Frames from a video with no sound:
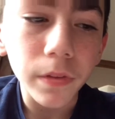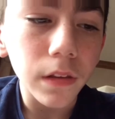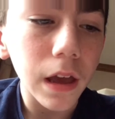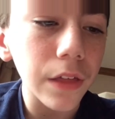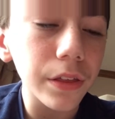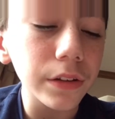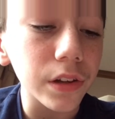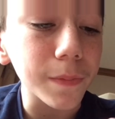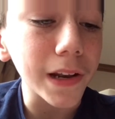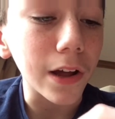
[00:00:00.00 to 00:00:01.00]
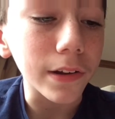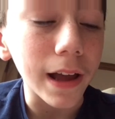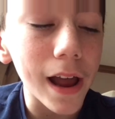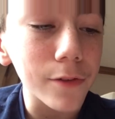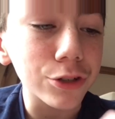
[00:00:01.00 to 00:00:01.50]
I think this is made out of
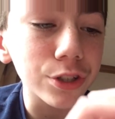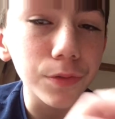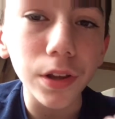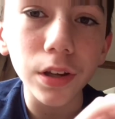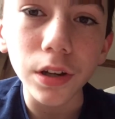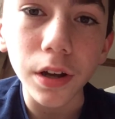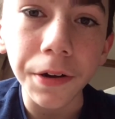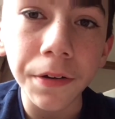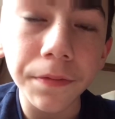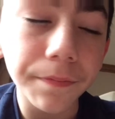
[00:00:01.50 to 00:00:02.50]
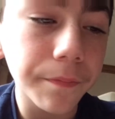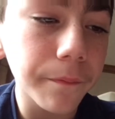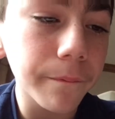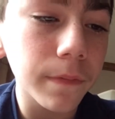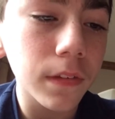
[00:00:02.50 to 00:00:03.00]
cotton, which is really good
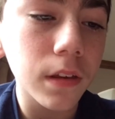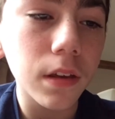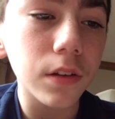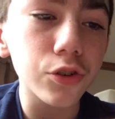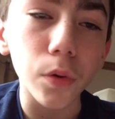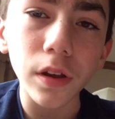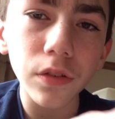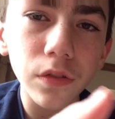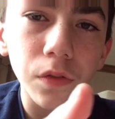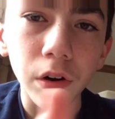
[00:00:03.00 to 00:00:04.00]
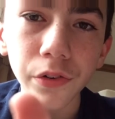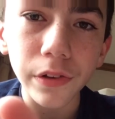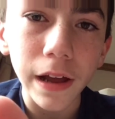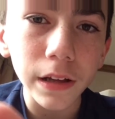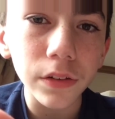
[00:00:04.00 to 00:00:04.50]
choice for
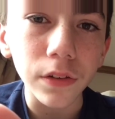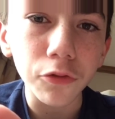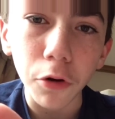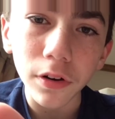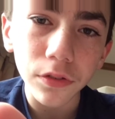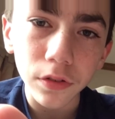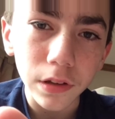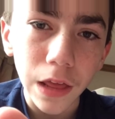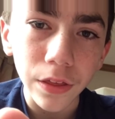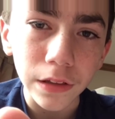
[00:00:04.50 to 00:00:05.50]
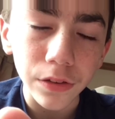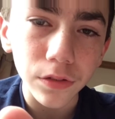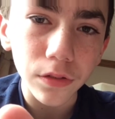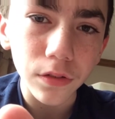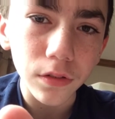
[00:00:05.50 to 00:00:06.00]
socks, of course. I think
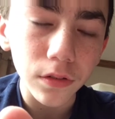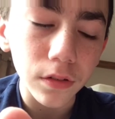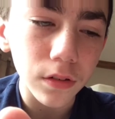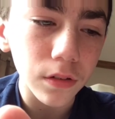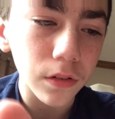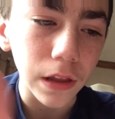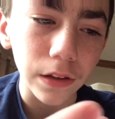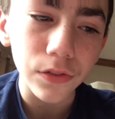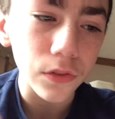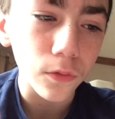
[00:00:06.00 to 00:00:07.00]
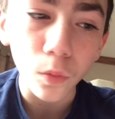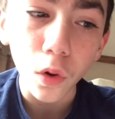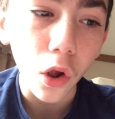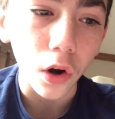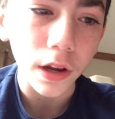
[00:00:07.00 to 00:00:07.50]
that's like wool
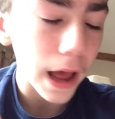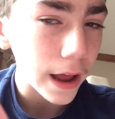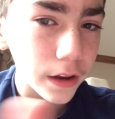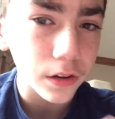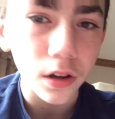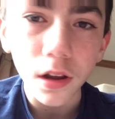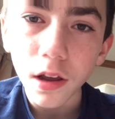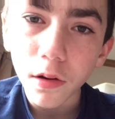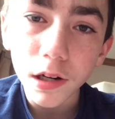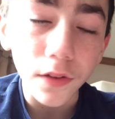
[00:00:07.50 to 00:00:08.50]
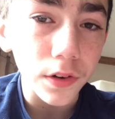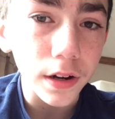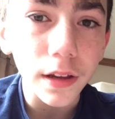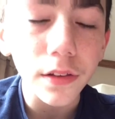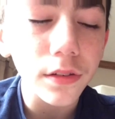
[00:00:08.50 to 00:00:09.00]
or cotton, whatever it
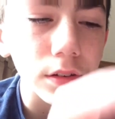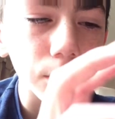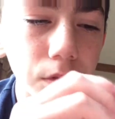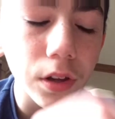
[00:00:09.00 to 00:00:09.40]
is. It's really